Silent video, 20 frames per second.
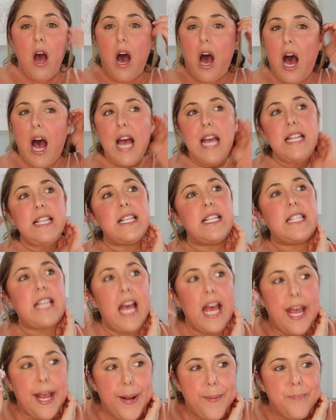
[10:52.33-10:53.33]
I'd
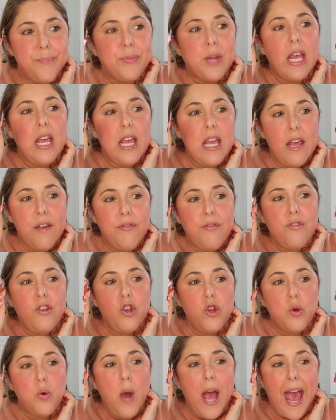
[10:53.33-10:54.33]
say, if you